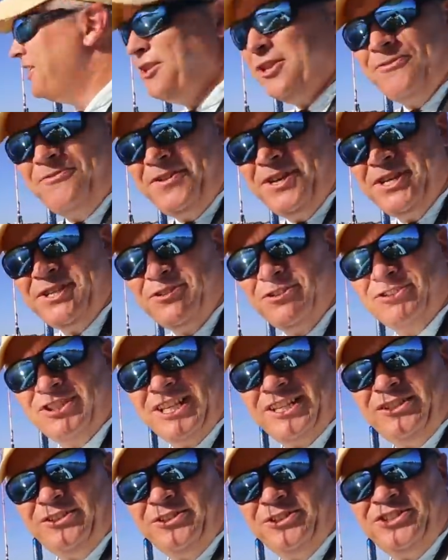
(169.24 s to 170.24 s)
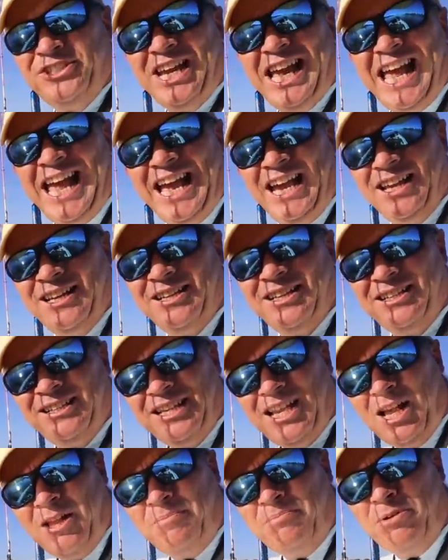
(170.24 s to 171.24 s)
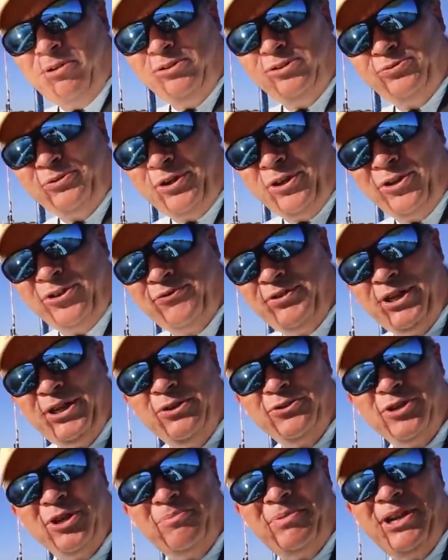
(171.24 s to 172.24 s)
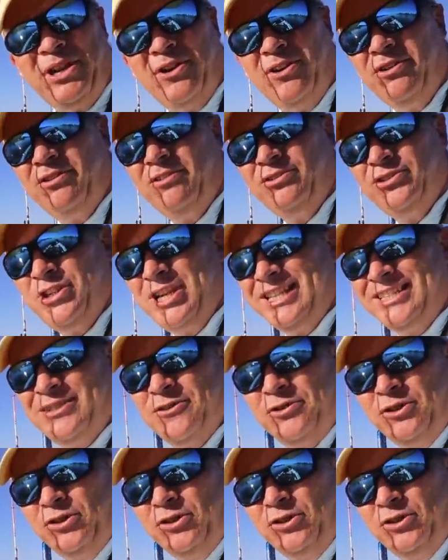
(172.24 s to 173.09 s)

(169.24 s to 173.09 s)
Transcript: another fish, looks like a little jack. I'll post one of those videos up here. So you guys see